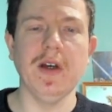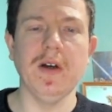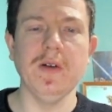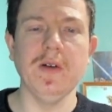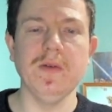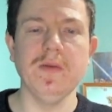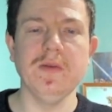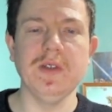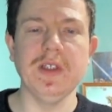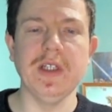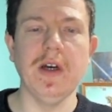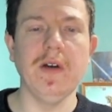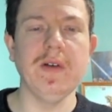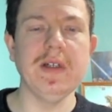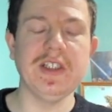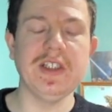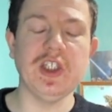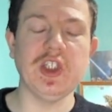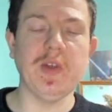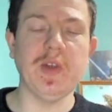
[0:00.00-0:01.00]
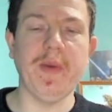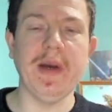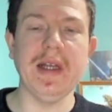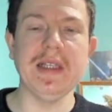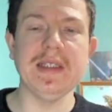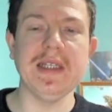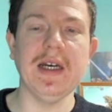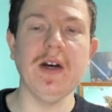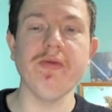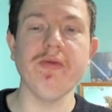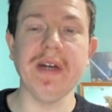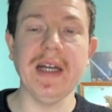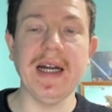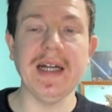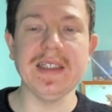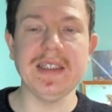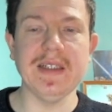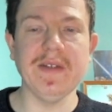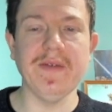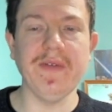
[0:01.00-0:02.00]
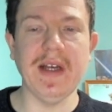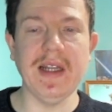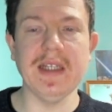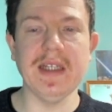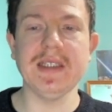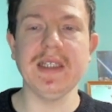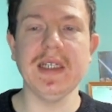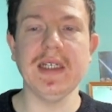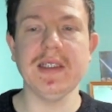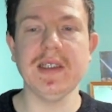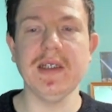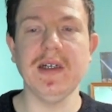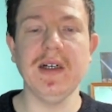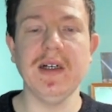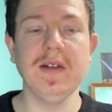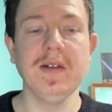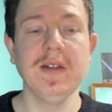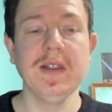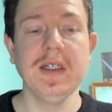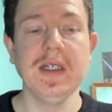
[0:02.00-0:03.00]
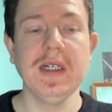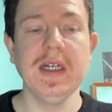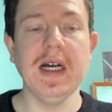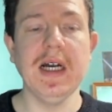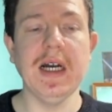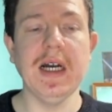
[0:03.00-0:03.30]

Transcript: so you know, it just depends how reactive LSS are.